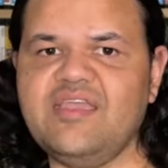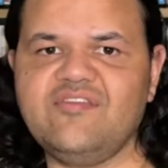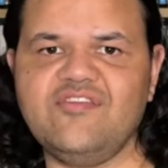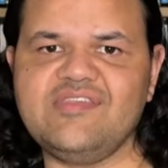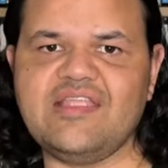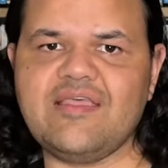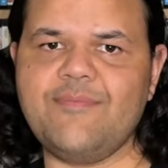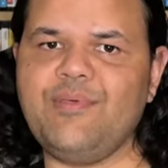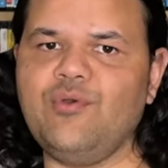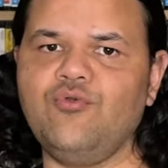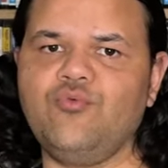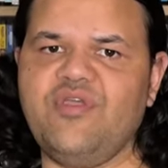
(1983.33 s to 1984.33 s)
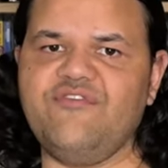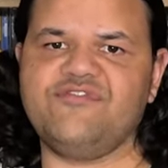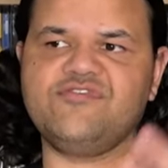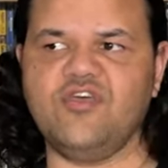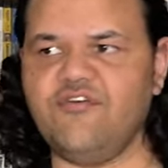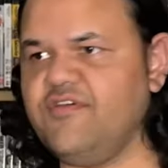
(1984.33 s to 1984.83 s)
centers that they build with
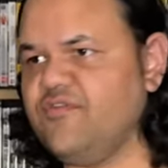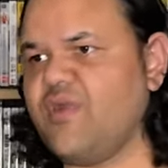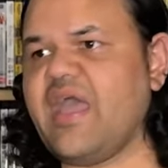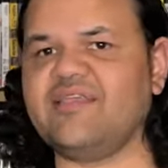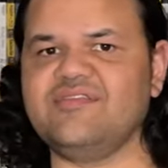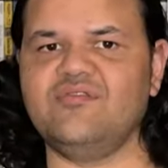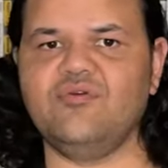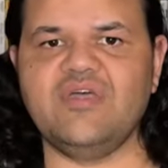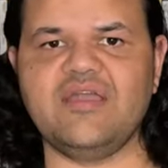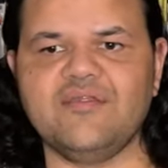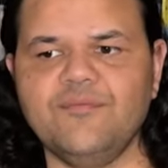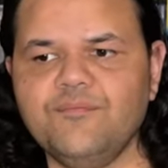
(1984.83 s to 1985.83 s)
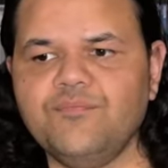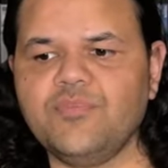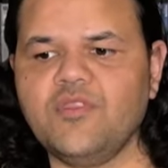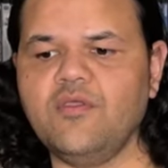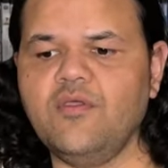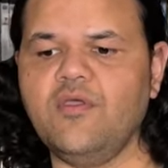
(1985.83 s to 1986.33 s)
server racks and all that.
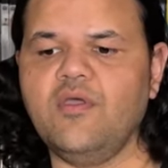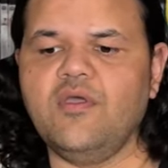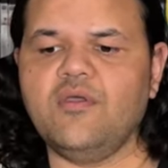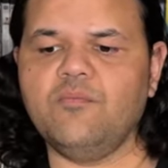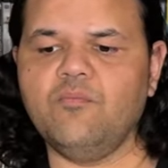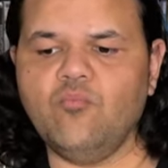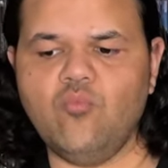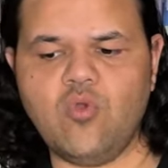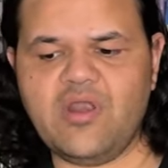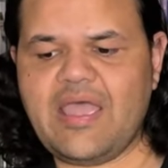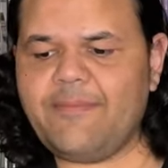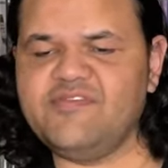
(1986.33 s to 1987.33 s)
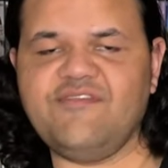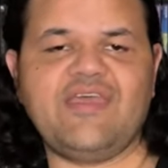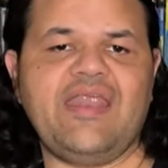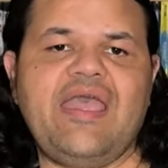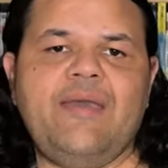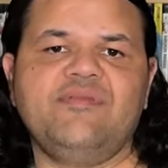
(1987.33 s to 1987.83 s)
What happens if
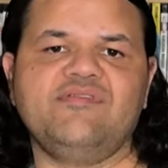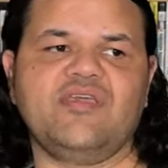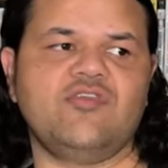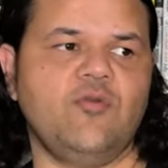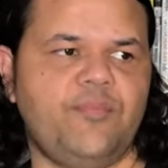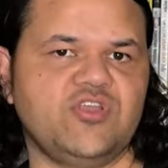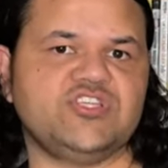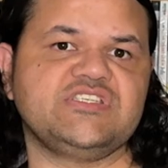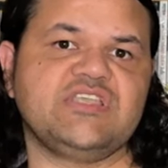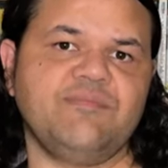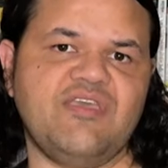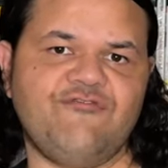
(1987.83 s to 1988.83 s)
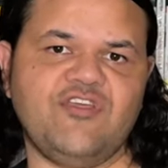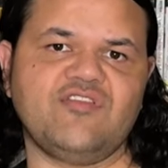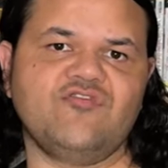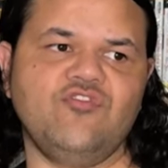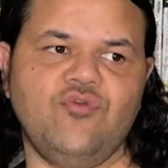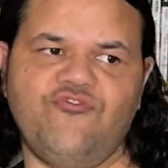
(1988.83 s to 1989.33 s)
that happens? Like, your purchase can be
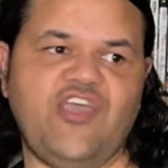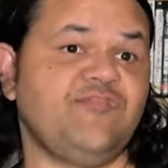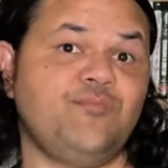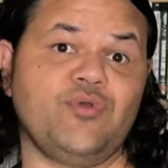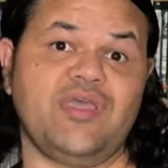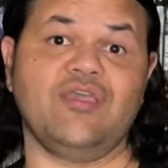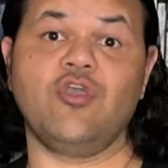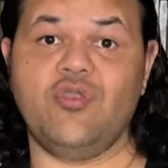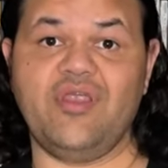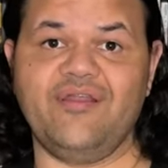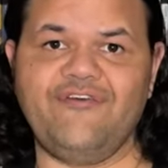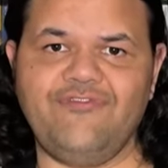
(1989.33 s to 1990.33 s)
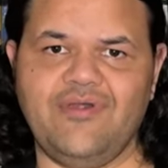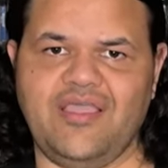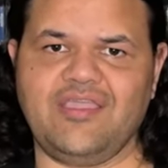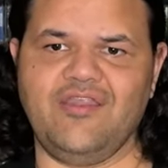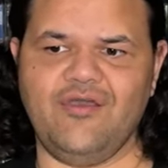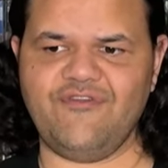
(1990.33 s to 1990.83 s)
affected too. Facebook can go down
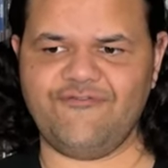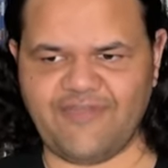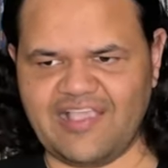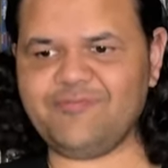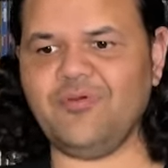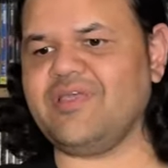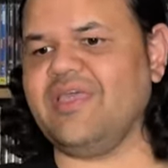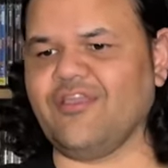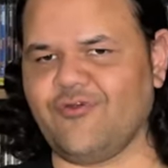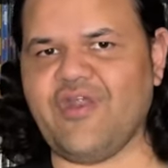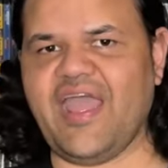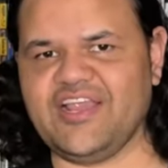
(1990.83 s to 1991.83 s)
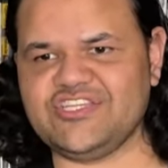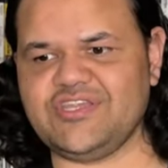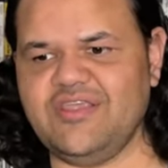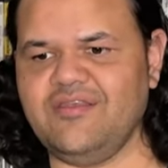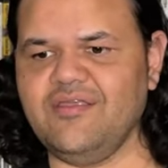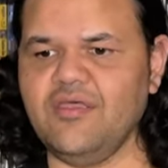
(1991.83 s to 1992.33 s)
offline, you know, if Facebook can
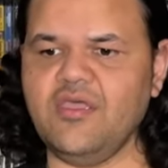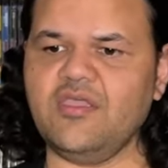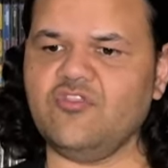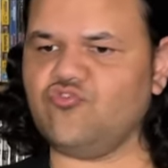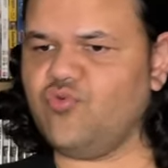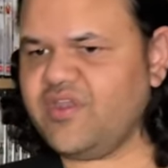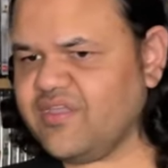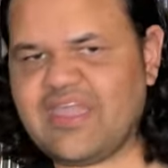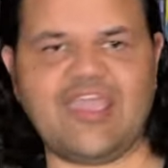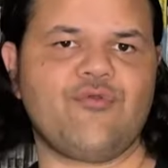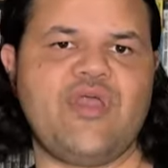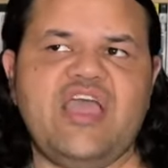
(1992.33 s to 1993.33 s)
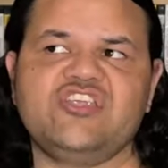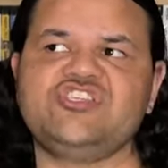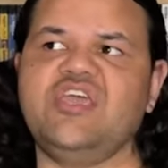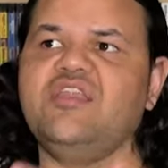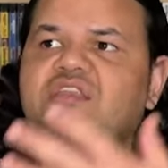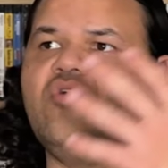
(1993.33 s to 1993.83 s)
crash and Twitter can
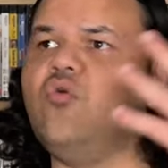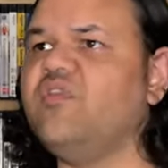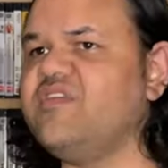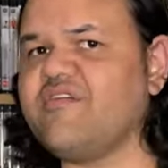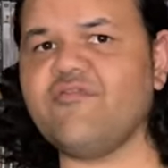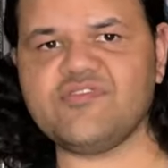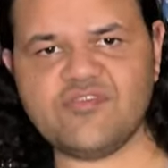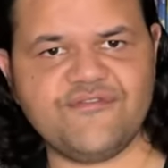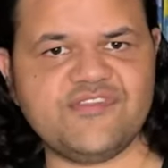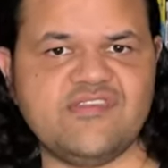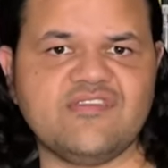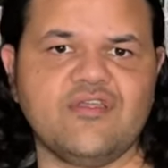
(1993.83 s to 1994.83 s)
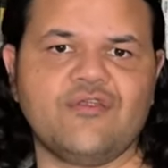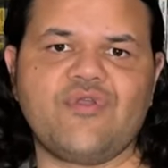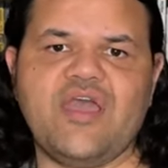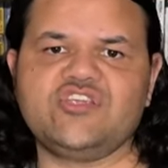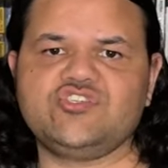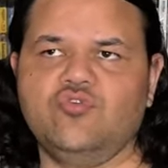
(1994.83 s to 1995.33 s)
crash and all these other services can
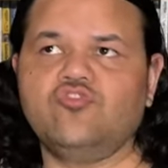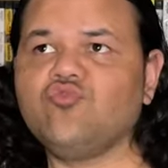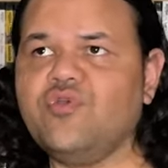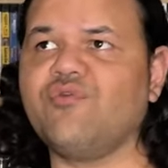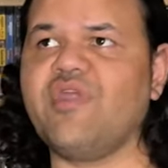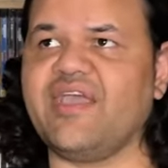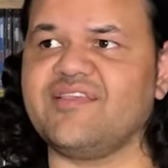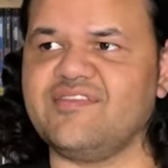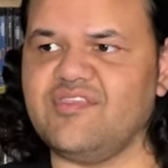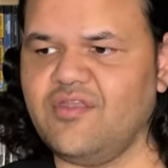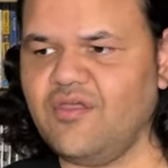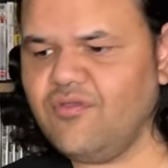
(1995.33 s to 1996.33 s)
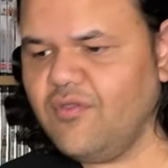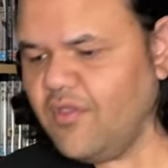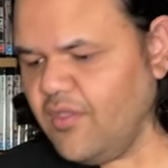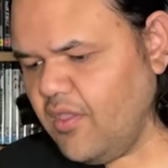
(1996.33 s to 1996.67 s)
crash, or Twitter X, you know,